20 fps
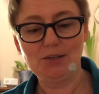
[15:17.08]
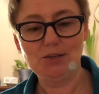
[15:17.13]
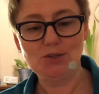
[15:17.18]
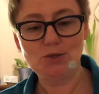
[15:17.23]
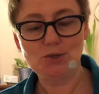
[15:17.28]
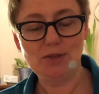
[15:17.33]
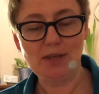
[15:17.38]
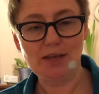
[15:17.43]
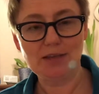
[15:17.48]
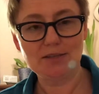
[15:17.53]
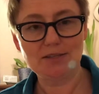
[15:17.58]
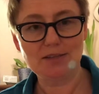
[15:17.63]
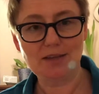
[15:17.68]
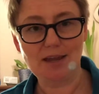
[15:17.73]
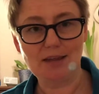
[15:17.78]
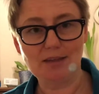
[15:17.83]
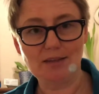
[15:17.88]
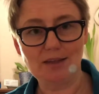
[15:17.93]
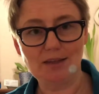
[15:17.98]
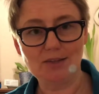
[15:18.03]
to the
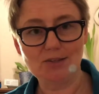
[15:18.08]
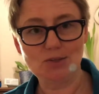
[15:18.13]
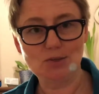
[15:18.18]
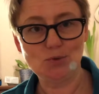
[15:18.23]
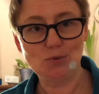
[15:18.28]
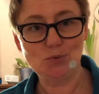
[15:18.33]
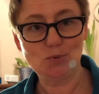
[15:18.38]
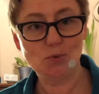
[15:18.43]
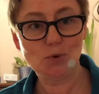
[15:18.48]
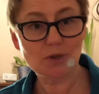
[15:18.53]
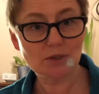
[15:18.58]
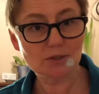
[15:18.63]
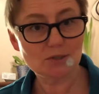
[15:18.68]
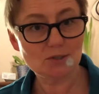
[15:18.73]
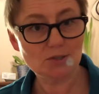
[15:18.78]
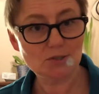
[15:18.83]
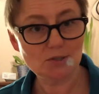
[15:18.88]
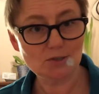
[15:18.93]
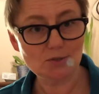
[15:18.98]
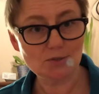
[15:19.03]
extent that you
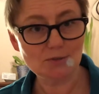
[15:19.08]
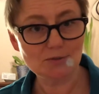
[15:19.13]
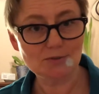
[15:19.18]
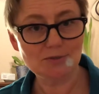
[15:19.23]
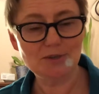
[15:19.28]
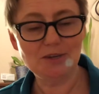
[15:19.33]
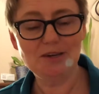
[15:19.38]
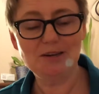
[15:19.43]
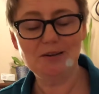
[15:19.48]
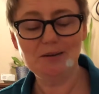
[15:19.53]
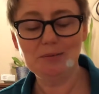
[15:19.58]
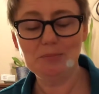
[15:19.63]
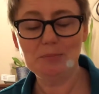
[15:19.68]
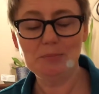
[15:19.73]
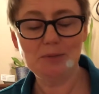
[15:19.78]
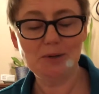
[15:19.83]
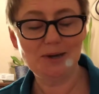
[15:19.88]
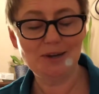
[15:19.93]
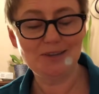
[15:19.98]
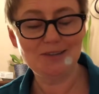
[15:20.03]
want to
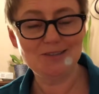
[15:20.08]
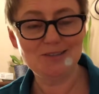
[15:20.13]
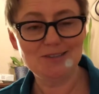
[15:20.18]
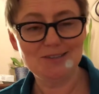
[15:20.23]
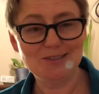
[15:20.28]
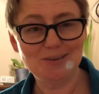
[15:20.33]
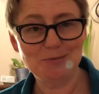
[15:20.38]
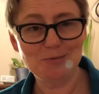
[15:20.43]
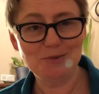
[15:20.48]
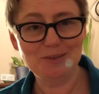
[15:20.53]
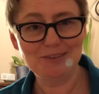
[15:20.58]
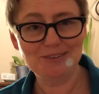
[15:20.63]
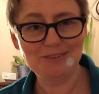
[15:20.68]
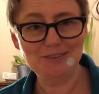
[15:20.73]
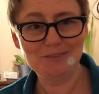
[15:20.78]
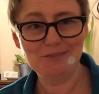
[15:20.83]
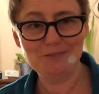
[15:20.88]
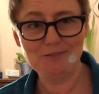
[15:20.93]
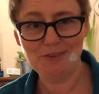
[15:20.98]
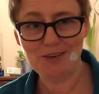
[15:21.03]
punch someone in
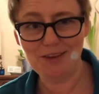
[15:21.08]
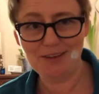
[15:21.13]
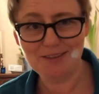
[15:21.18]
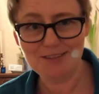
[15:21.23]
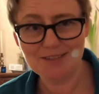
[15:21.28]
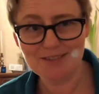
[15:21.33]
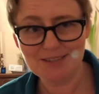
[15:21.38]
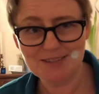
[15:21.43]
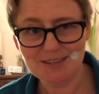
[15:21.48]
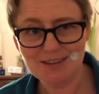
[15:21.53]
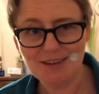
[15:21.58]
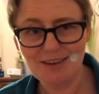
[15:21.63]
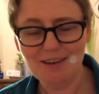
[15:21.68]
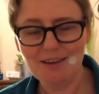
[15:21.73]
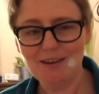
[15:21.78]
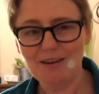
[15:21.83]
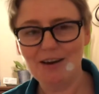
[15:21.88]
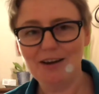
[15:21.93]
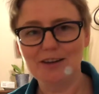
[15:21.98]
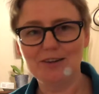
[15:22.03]
the face?
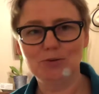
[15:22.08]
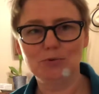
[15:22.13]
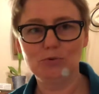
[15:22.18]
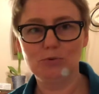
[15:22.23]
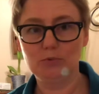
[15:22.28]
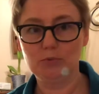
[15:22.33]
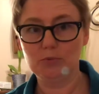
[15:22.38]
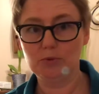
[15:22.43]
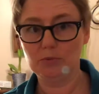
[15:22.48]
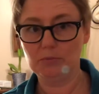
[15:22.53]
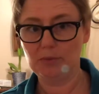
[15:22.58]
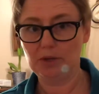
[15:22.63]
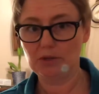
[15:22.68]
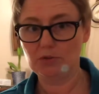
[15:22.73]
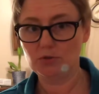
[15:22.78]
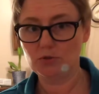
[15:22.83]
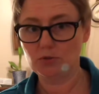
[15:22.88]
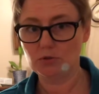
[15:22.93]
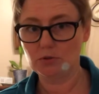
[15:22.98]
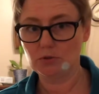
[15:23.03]
I don't want to
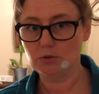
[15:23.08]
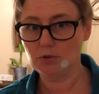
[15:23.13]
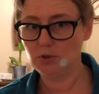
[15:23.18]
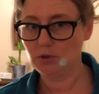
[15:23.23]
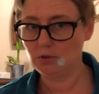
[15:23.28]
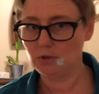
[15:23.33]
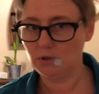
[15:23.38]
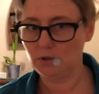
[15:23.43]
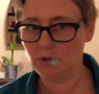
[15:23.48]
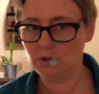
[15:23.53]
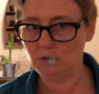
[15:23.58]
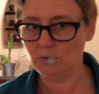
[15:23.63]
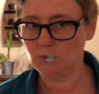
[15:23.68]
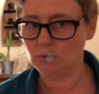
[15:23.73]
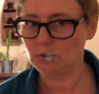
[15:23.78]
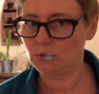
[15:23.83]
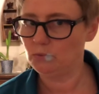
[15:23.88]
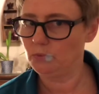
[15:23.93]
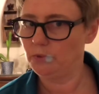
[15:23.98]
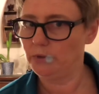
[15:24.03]
mention killing
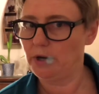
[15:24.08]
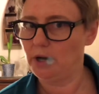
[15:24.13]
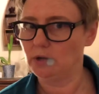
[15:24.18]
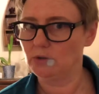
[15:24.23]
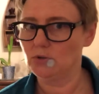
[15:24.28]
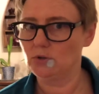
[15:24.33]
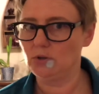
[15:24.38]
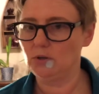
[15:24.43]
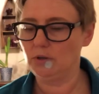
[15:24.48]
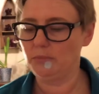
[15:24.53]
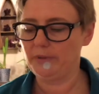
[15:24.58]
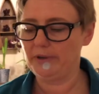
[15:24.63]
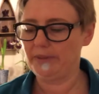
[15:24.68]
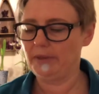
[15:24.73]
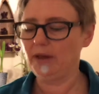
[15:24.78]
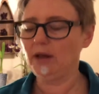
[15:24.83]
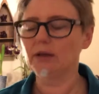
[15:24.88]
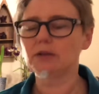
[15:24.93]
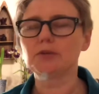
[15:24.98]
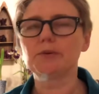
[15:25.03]
anyone. We're not talking about
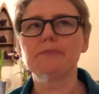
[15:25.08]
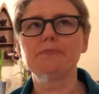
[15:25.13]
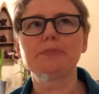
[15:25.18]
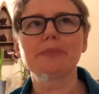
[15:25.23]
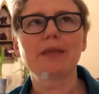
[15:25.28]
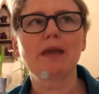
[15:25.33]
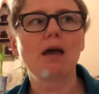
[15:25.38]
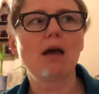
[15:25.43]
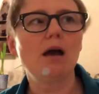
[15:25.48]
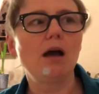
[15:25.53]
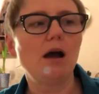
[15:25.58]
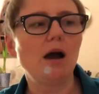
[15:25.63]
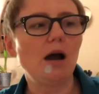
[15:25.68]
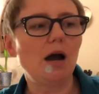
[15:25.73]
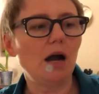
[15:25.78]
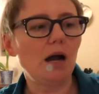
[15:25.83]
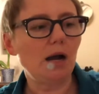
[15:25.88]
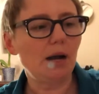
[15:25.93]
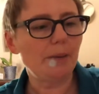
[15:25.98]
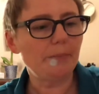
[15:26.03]
that.
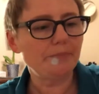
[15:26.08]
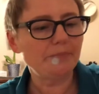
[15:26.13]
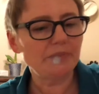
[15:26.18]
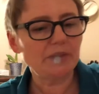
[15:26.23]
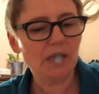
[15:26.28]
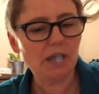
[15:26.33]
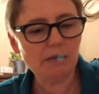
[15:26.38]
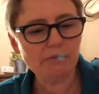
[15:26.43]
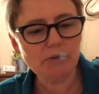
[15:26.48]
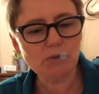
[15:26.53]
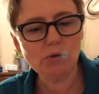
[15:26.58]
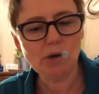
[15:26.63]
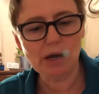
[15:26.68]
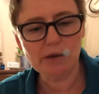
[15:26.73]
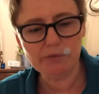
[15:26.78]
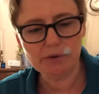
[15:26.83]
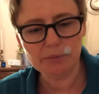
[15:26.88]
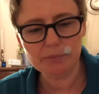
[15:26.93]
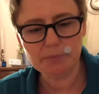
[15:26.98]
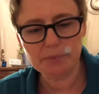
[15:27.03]
Have you
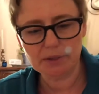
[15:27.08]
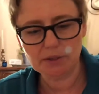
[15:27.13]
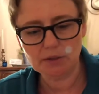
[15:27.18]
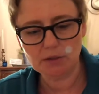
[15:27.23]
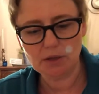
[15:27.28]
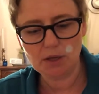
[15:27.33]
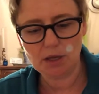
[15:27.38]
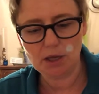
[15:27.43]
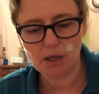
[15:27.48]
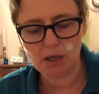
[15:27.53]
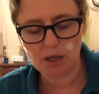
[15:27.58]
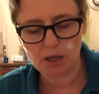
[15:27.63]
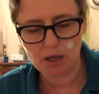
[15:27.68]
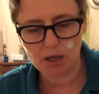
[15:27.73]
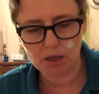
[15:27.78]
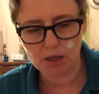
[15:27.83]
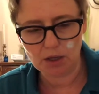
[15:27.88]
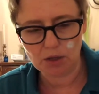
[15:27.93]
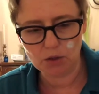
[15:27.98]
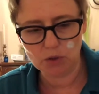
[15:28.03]
ever been
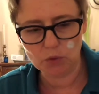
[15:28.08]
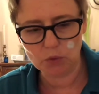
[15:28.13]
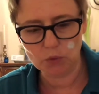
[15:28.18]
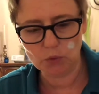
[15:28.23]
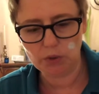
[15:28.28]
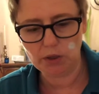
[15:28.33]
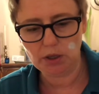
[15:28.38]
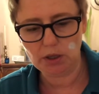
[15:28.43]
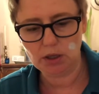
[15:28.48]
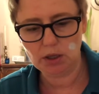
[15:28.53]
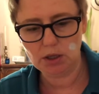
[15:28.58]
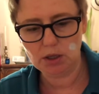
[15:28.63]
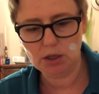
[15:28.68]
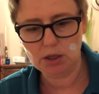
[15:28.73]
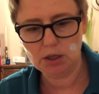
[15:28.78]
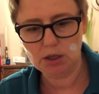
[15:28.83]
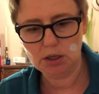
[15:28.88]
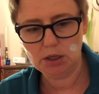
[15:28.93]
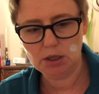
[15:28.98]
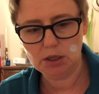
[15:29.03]
angry,
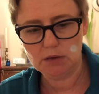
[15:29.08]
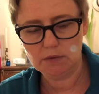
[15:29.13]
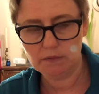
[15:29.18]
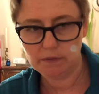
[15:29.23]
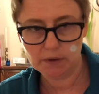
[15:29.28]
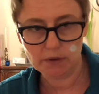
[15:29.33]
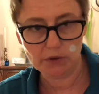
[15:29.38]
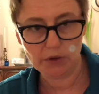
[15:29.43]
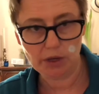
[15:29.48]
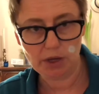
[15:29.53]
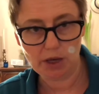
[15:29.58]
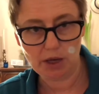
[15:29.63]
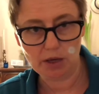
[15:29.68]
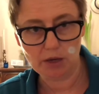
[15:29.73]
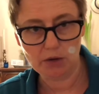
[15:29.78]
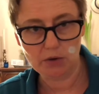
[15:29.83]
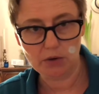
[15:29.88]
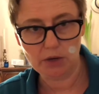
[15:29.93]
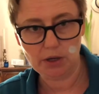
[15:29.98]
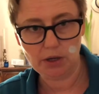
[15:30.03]
very
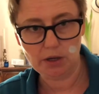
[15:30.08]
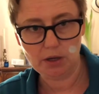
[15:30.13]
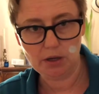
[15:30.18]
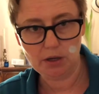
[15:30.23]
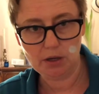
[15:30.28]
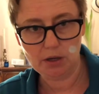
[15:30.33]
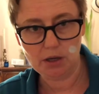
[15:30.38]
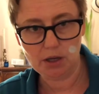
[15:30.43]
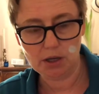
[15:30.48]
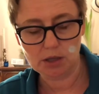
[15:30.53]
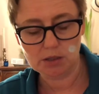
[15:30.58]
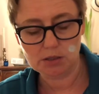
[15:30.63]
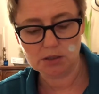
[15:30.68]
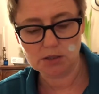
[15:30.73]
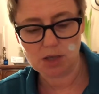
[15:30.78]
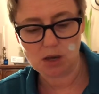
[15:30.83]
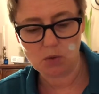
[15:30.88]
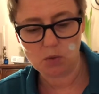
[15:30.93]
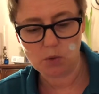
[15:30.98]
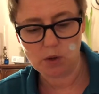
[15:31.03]
angry at
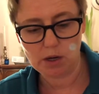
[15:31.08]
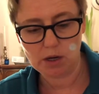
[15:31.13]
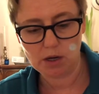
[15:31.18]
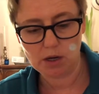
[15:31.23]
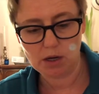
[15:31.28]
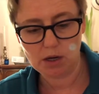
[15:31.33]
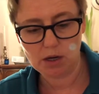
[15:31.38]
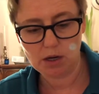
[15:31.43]
someone